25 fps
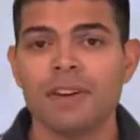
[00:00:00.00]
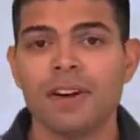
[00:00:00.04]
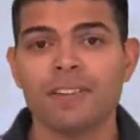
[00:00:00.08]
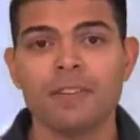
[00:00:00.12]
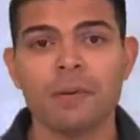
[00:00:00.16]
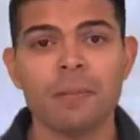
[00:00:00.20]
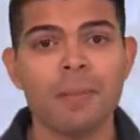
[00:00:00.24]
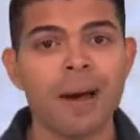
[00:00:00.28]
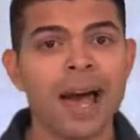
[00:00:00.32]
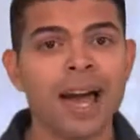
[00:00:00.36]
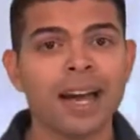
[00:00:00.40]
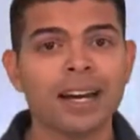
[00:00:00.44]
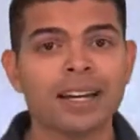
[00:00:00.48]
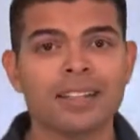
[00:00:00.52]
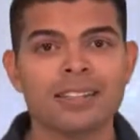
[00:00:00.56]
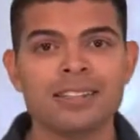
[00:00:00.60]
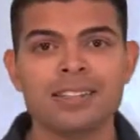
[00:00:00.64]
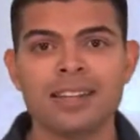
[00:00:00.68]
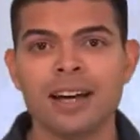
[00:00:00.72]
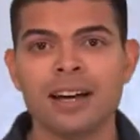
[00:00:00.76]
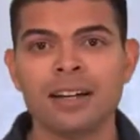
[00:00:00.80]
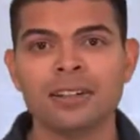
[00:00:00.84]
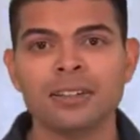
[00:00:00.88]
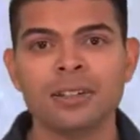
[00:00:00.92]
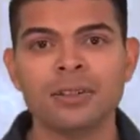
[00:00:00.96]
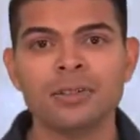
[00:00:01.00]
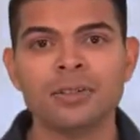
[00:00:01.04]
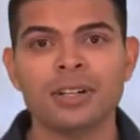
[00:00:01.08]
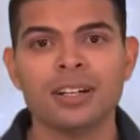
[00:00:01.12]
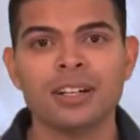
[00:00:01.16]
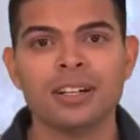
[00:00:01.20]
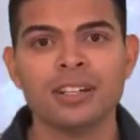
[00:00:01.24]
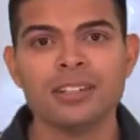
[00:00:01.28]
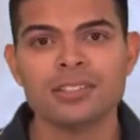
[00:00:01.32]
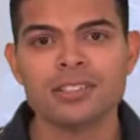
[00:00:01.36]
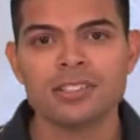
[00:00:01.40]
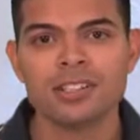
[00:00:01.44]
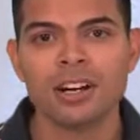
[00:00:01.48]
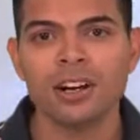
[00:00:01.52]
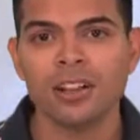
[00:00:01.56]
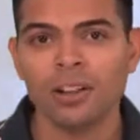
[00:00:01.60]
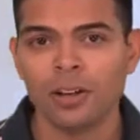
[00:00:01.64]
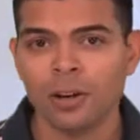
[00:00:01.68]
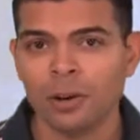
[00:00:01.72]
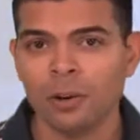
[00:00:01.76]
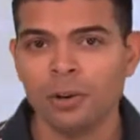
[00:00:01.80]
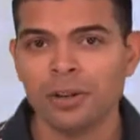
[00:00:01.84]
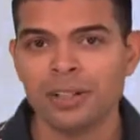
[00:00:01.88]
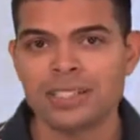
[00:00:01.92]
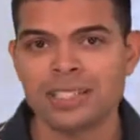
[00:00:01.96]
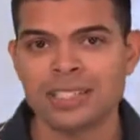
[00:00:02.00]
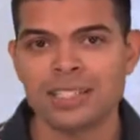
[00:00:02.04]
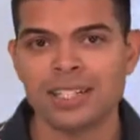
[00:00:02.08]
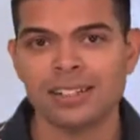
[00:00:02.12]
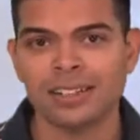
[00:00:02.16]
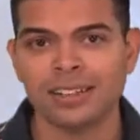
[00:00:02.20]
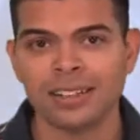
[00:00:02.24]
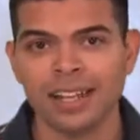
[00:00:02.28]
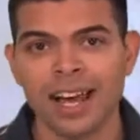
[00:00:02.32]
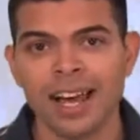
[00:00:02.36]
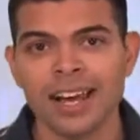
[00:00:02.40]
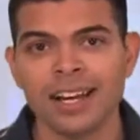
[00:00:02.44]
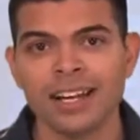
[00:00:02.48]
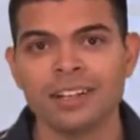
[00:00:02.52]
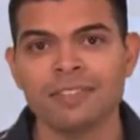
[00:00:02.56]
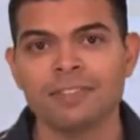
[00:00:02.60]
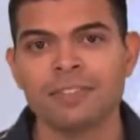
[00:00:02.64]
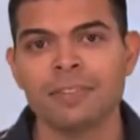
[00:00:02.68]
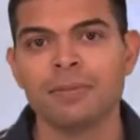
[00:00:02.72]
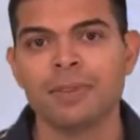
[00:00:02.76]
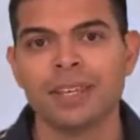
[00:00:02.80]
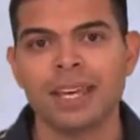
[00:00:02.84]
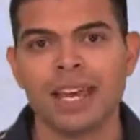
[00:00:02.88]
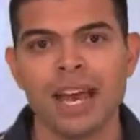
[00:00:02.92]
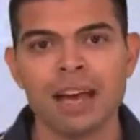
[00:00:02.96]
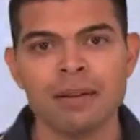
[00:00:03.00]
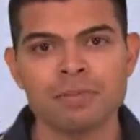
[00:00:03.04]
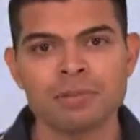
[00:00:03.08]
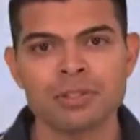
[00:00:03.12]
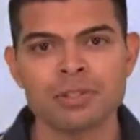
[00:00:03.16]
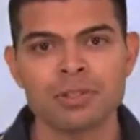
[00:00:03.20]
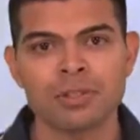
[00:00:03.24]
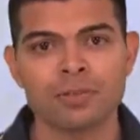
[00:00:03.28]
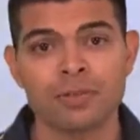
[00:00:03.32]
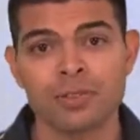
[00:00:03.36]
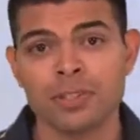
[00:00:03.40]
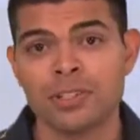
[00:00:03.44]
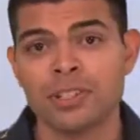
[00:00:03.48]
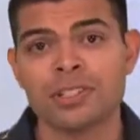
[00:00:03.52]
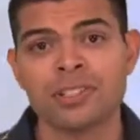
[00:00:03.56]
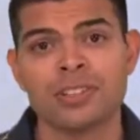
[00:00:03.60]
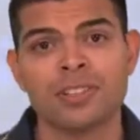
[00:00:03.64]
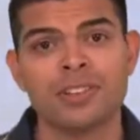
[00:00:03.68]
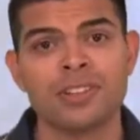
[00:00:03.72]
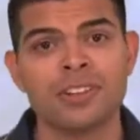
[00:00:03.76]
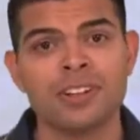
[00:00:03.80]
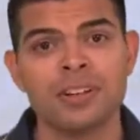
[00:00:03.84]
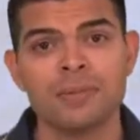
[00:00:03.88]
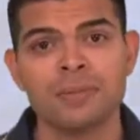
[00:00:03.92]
If you have a Mac, download and install OS 10 Lion from the App Store for just 30